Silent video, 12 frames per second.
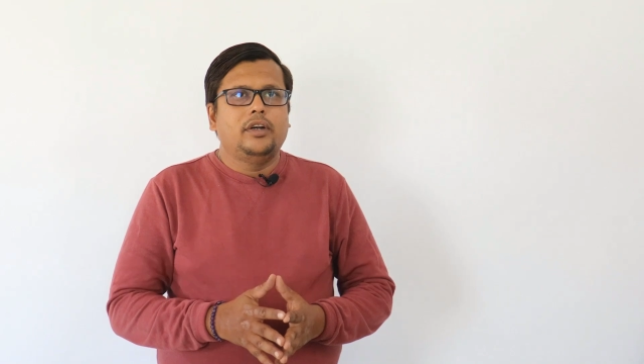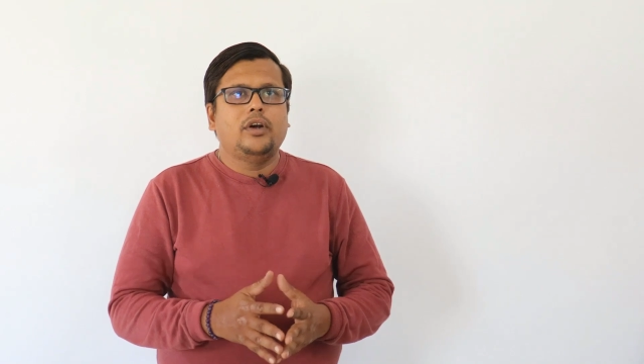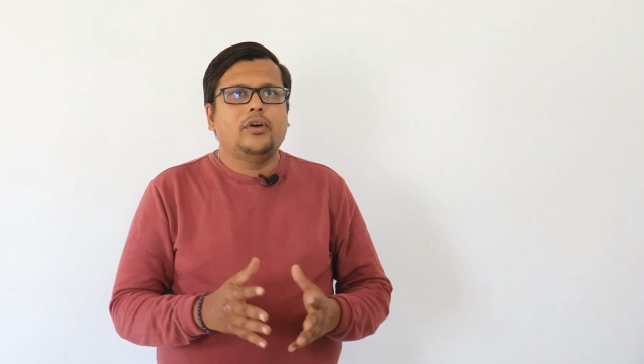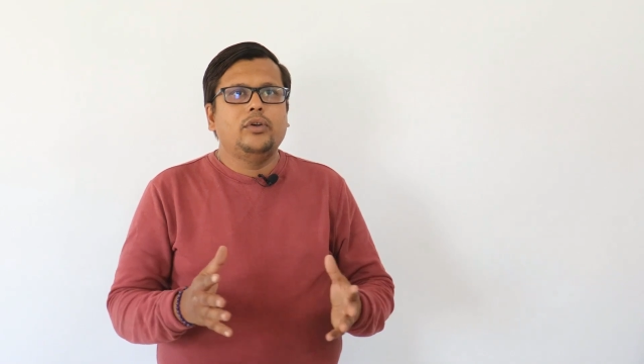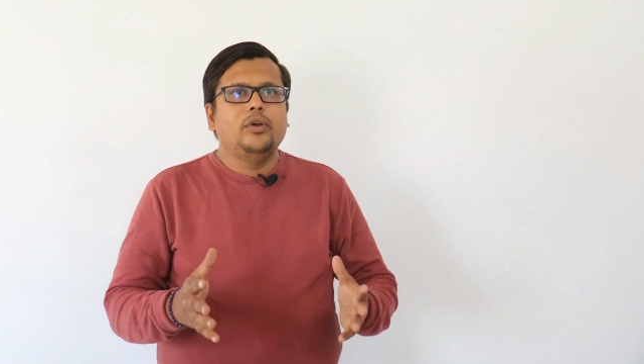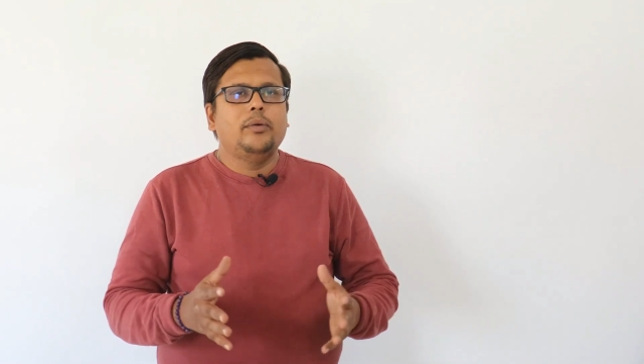
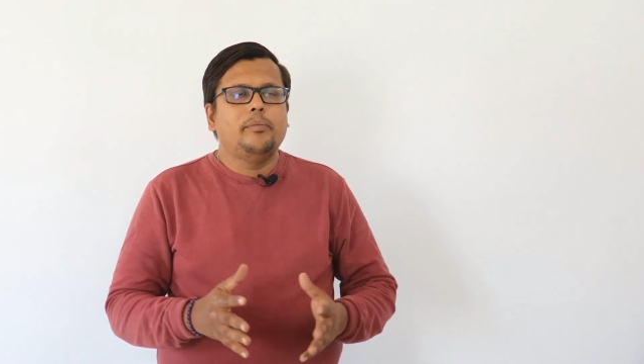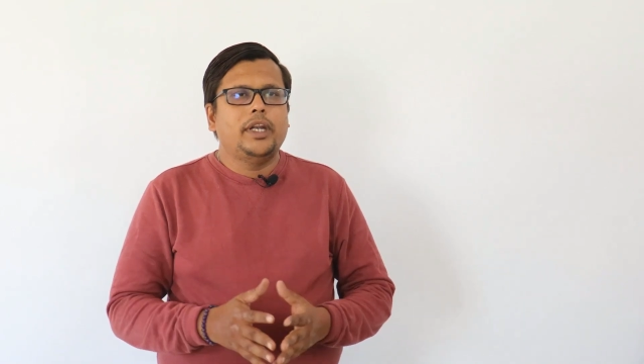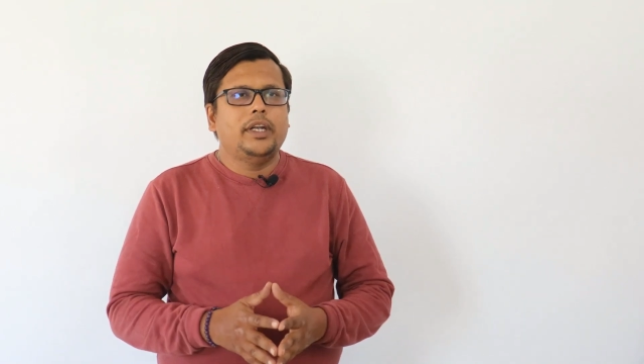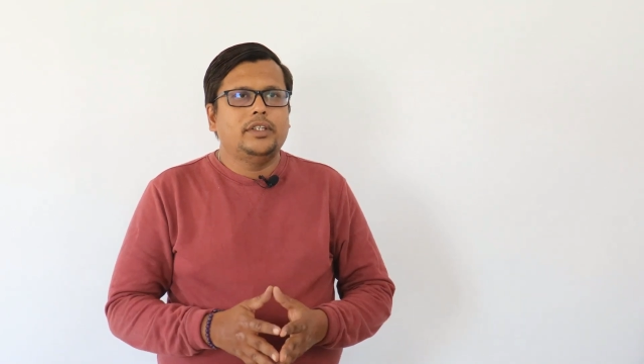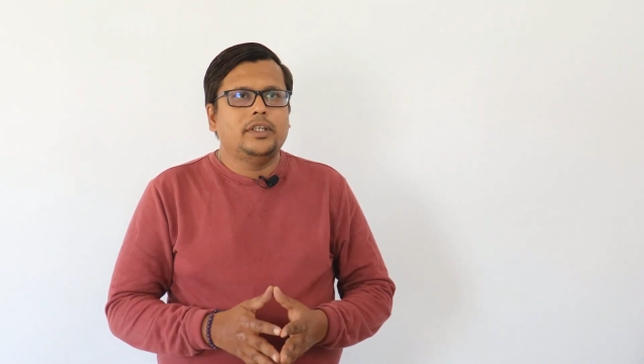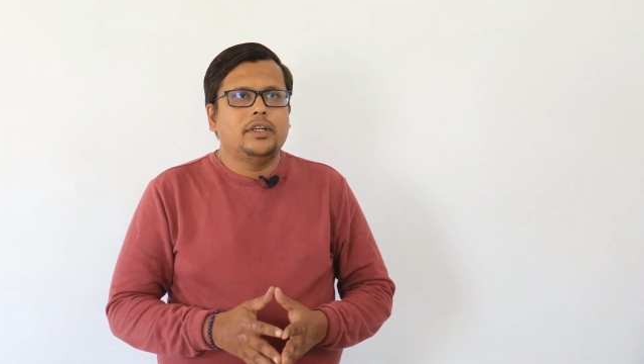Talk to your
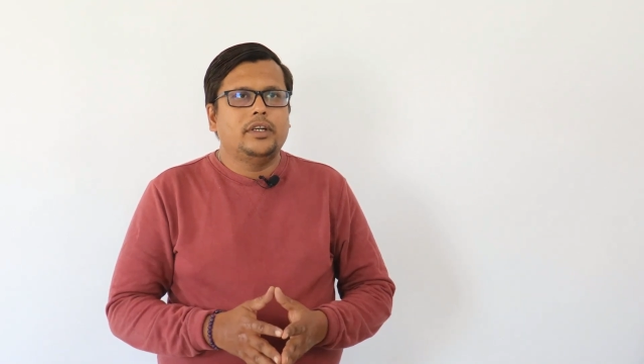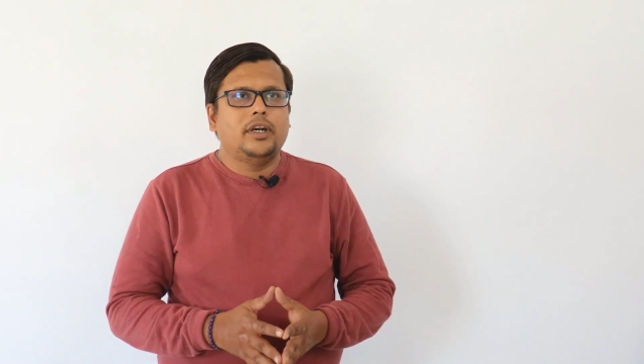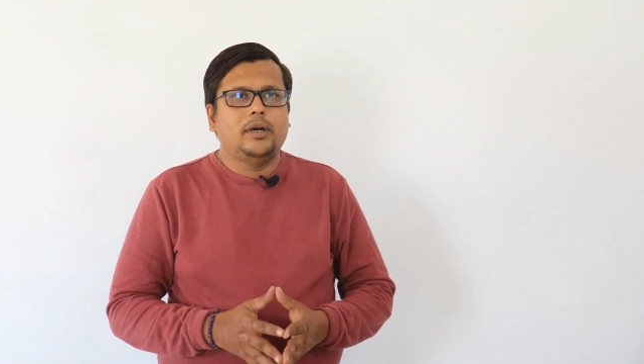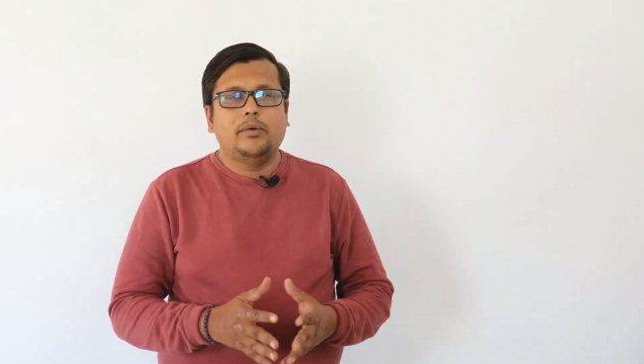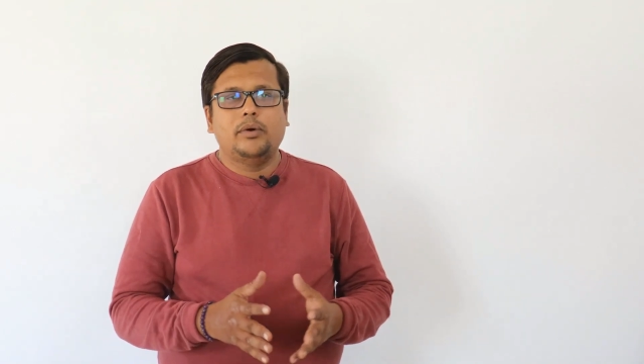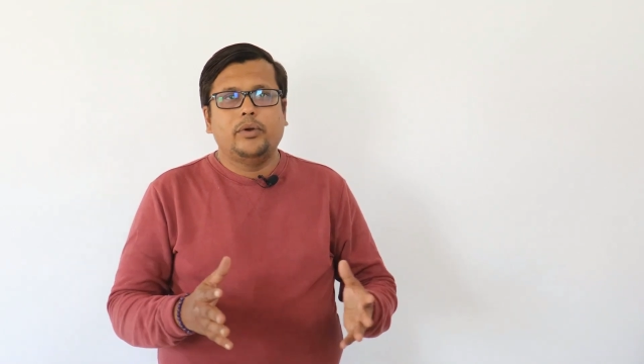manager
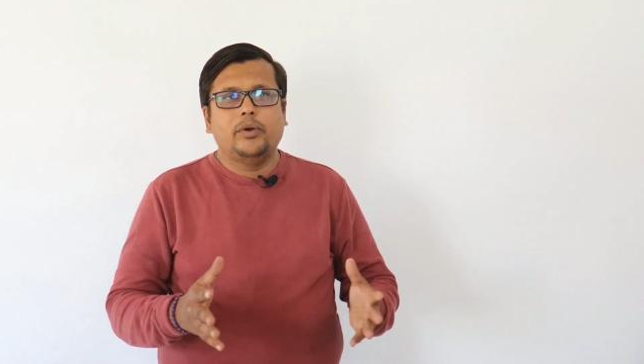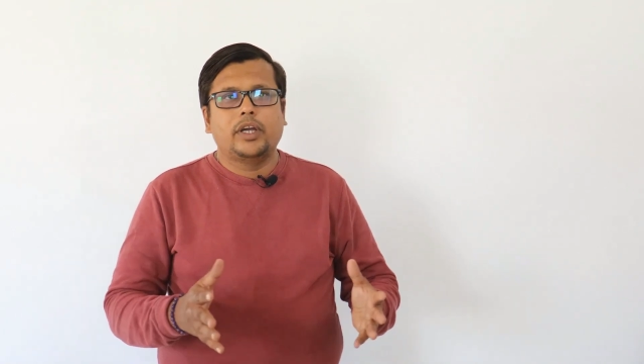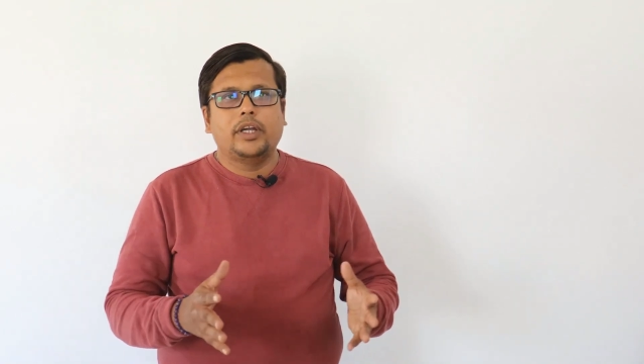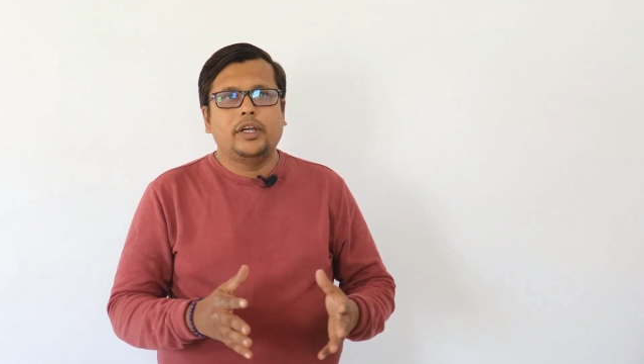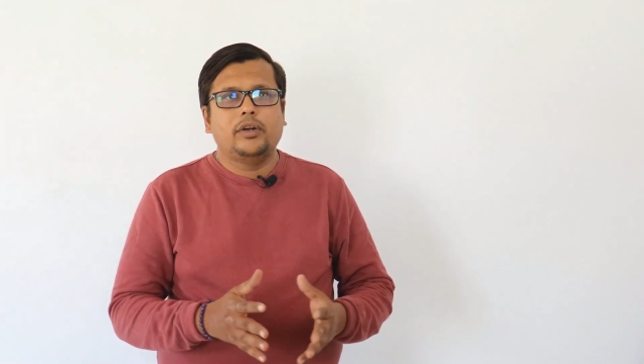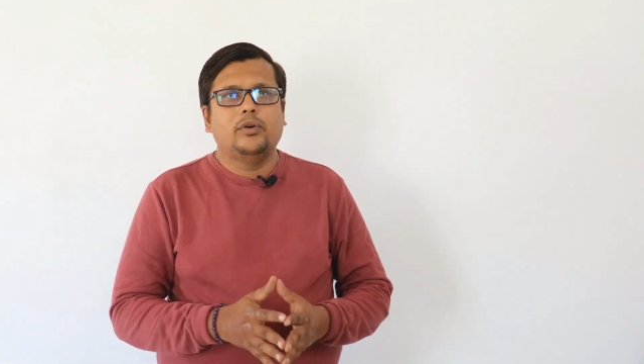about your
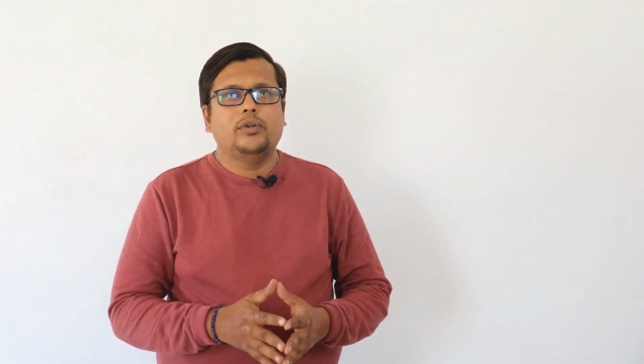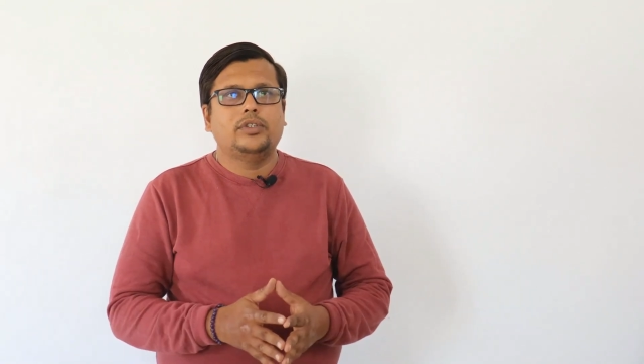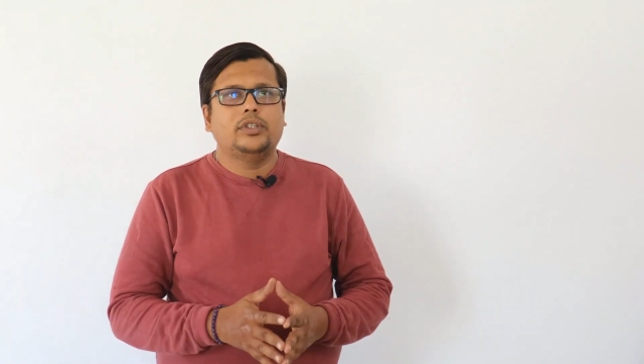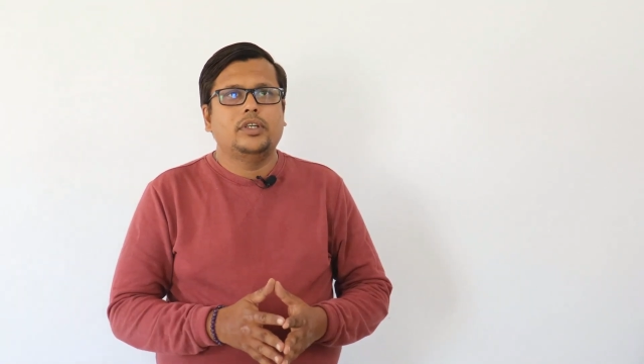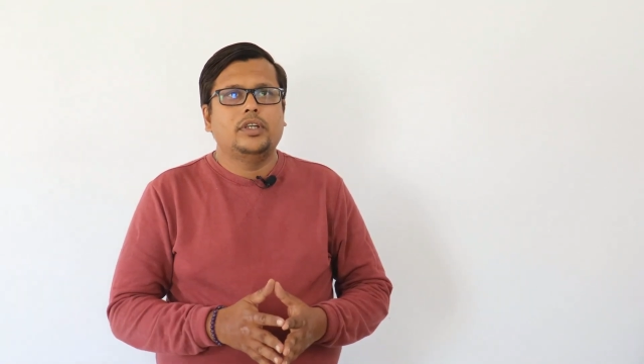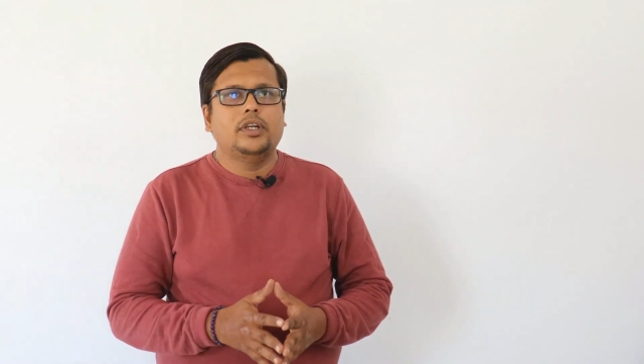career
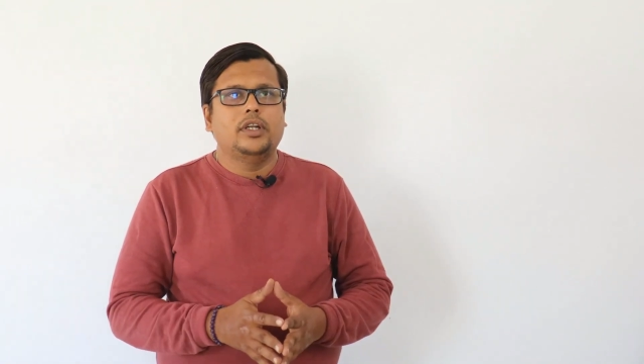goals.